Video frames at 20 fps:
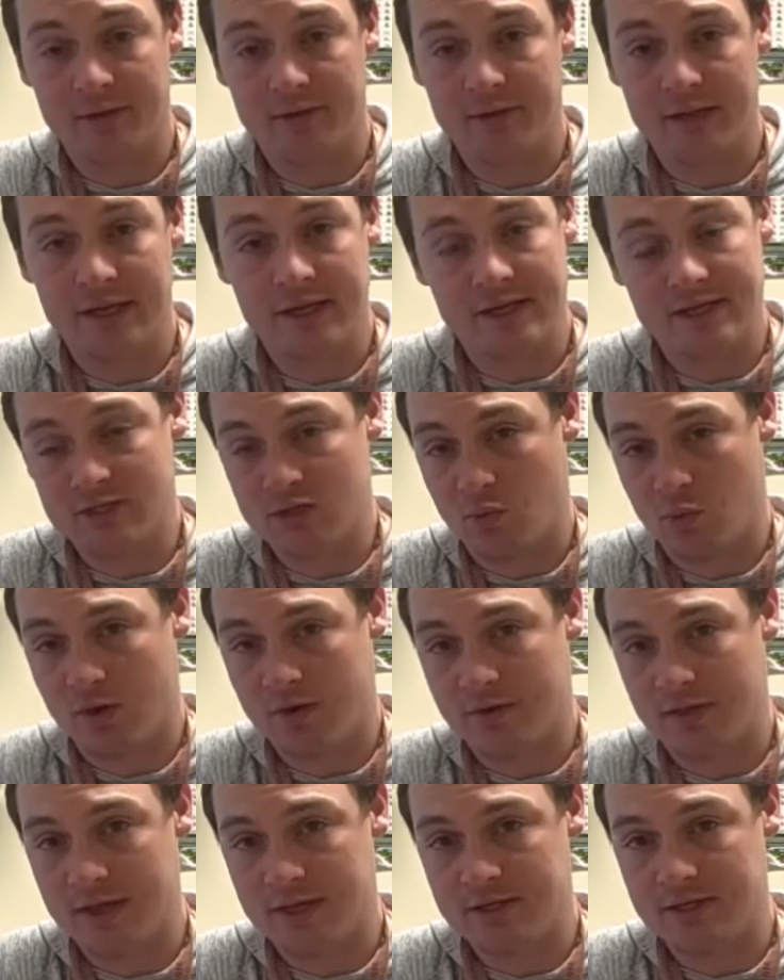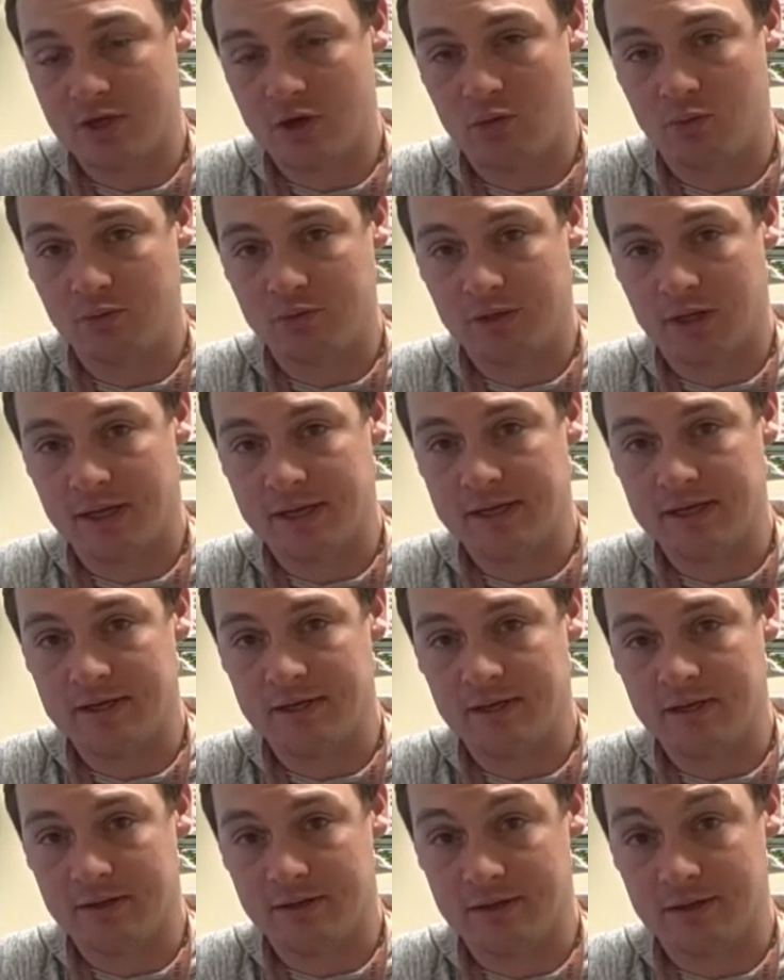they get to where they don't
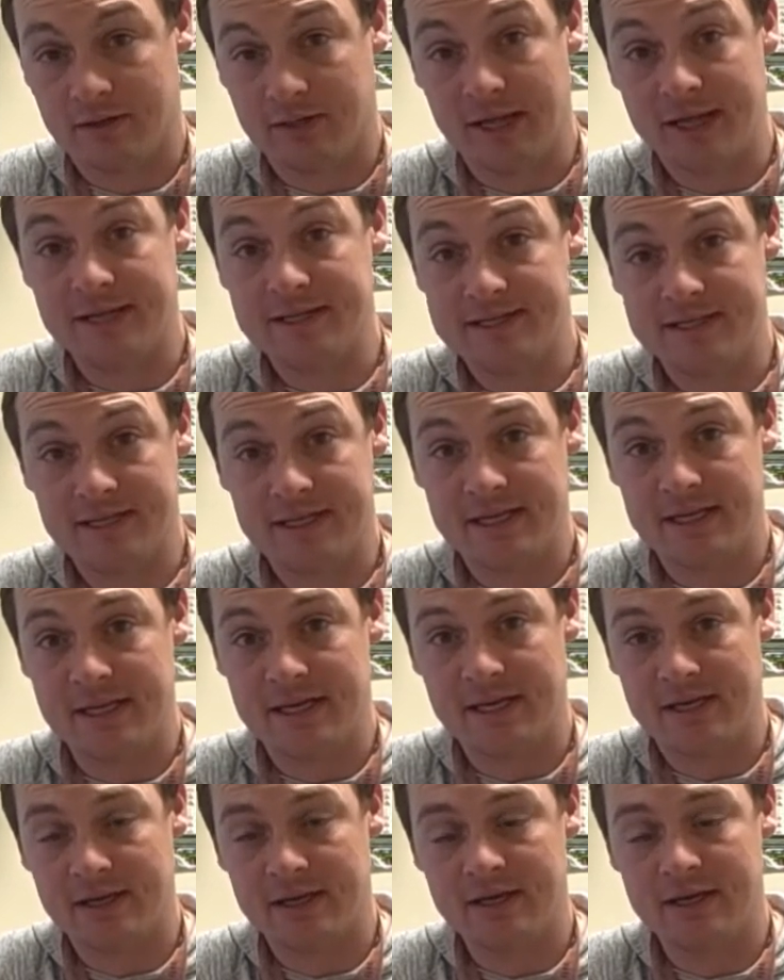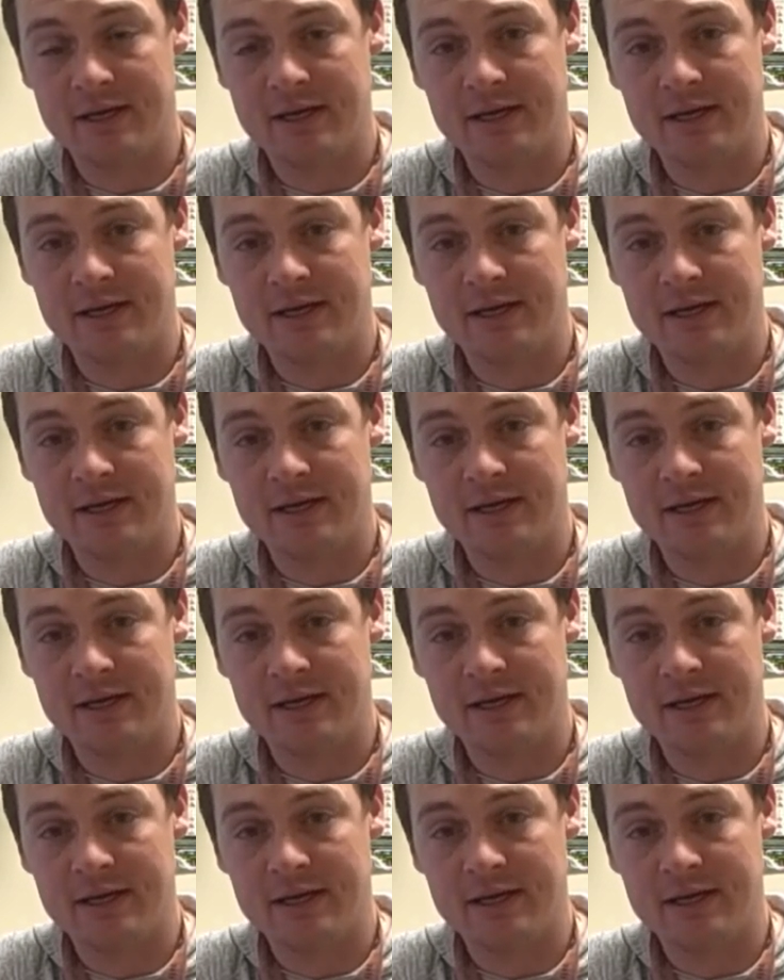like the legs to kick.